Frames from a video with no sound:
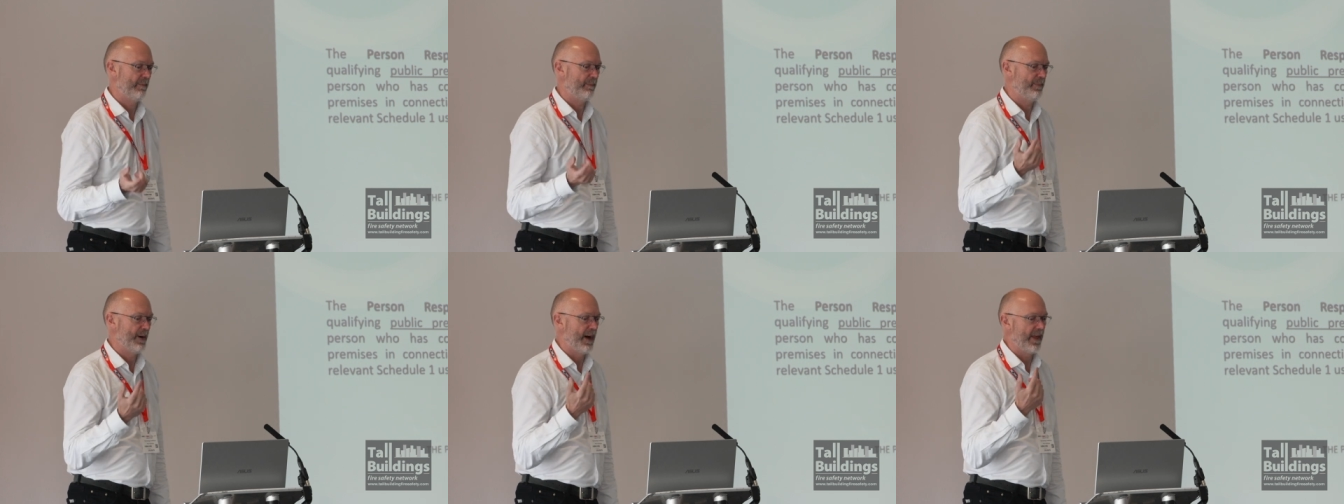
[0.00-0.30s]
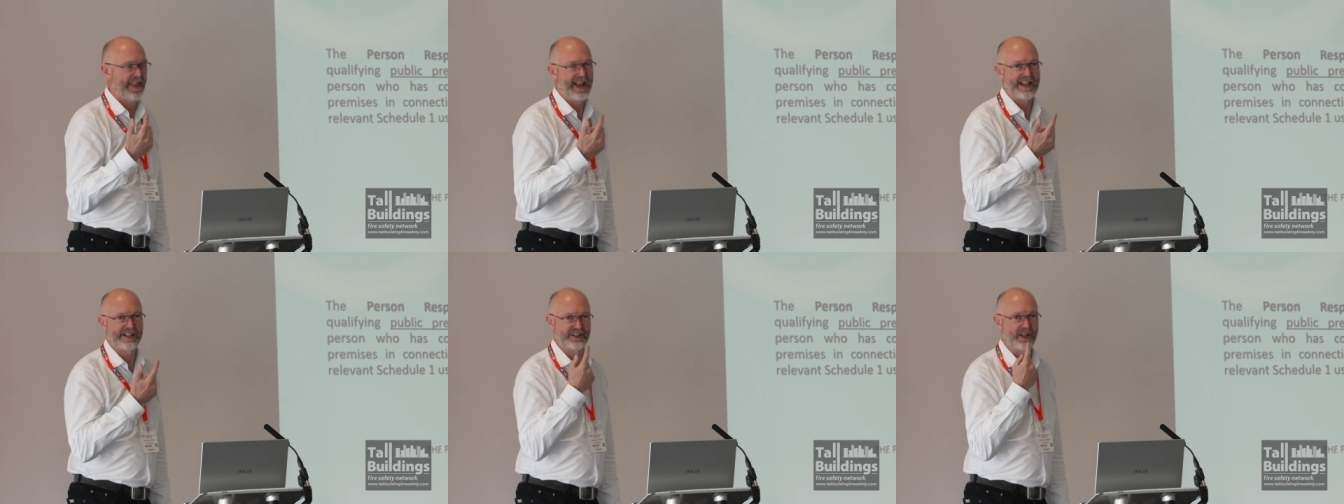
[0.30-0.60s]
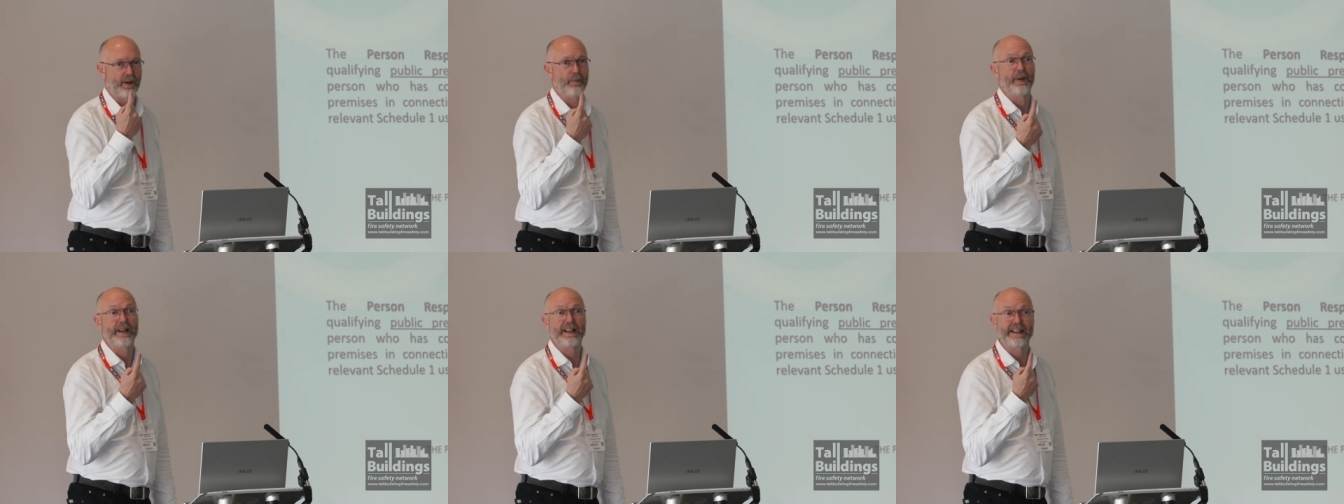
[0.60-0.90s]
but that
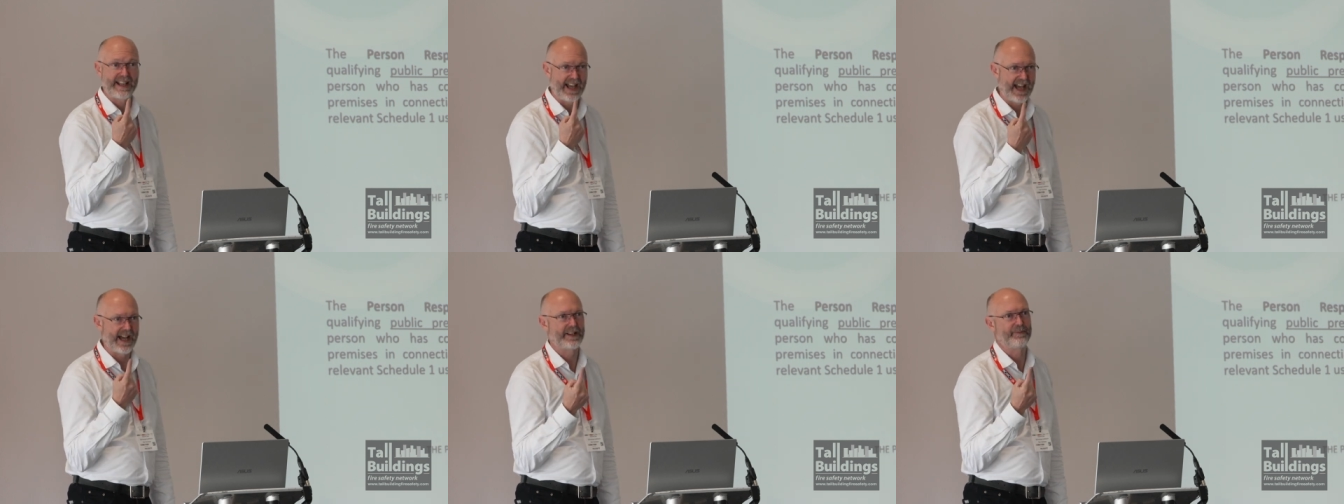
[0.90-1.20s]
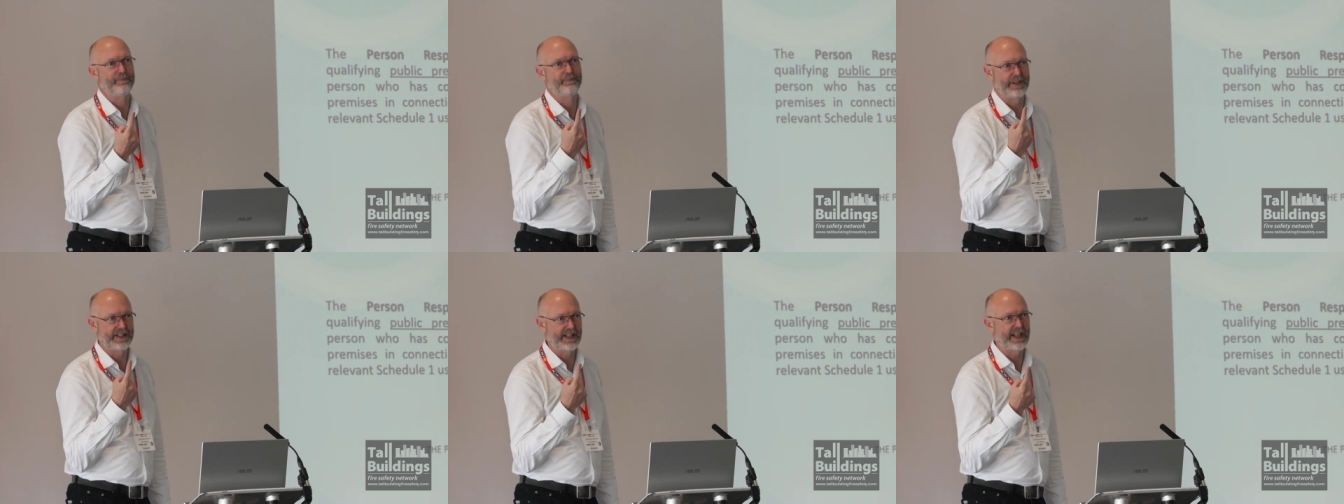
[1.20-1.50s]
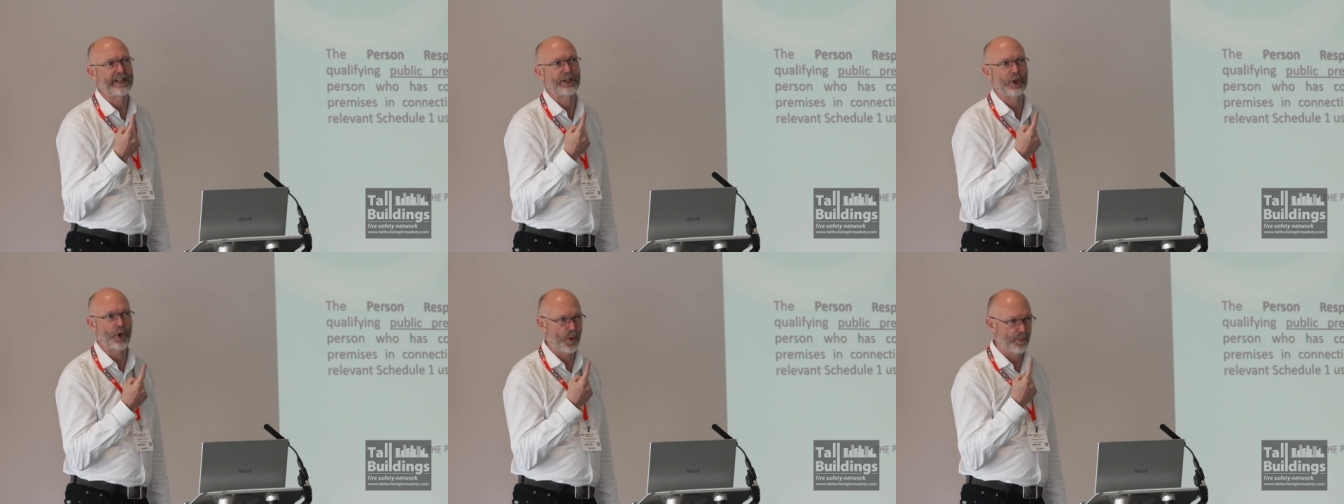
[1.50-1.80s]
somebody can be
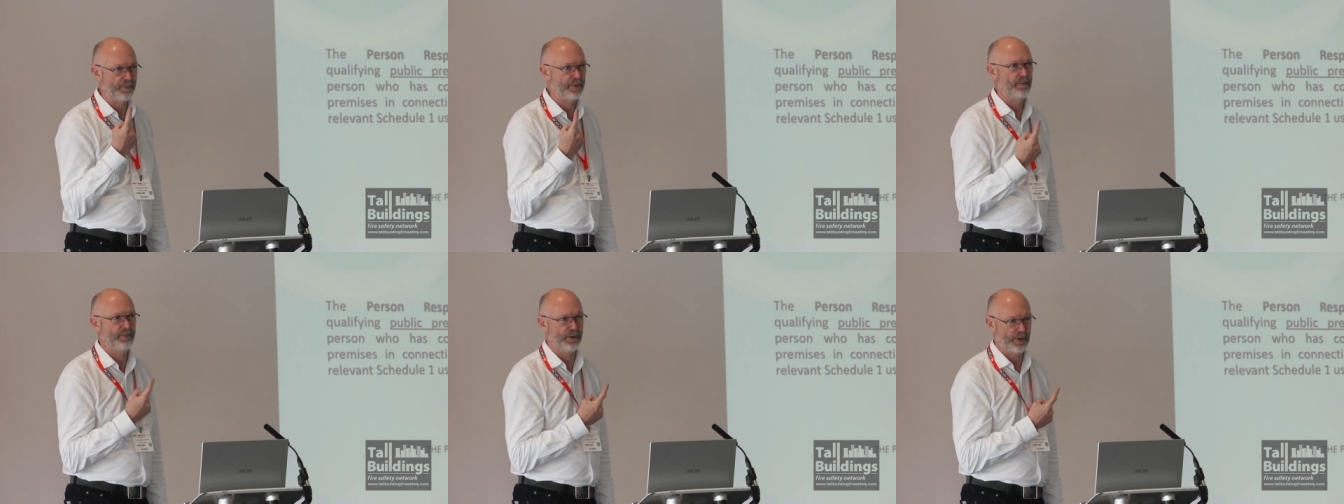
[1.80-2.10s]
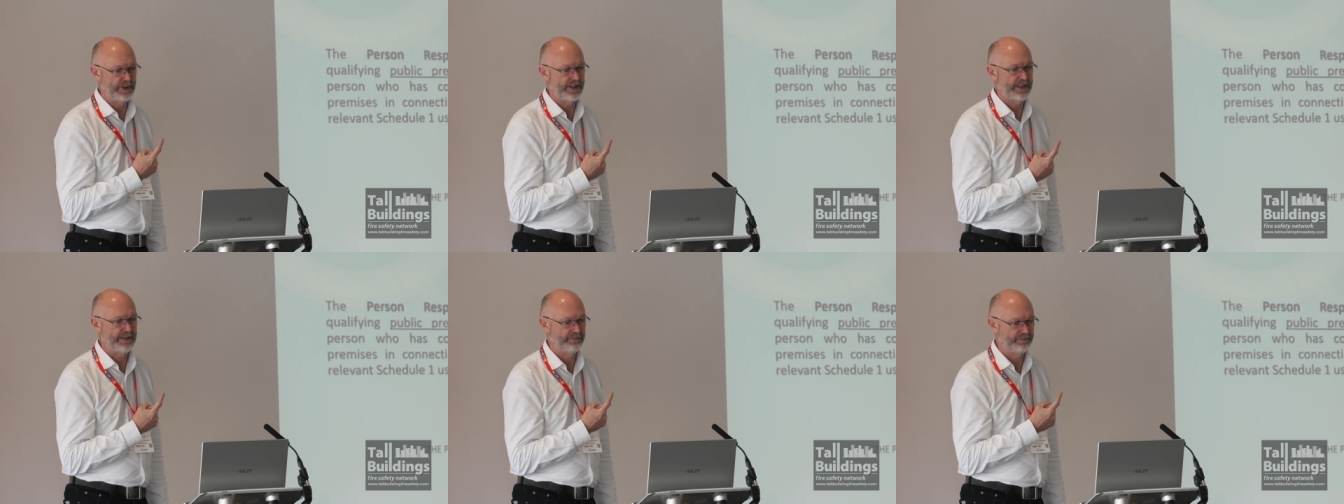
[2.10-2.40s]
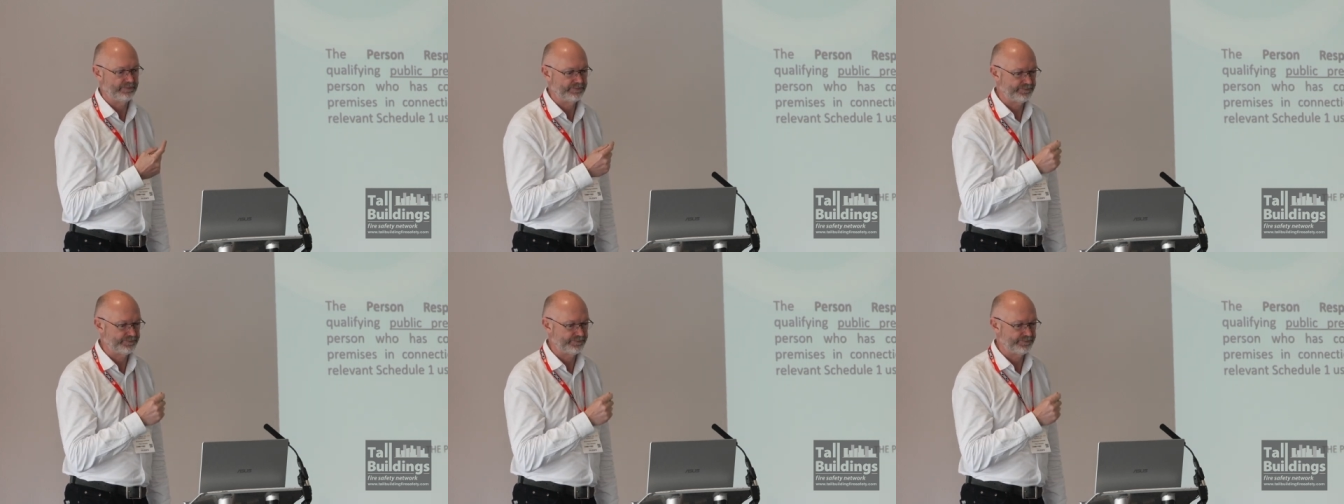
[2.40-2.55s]
a corporate body.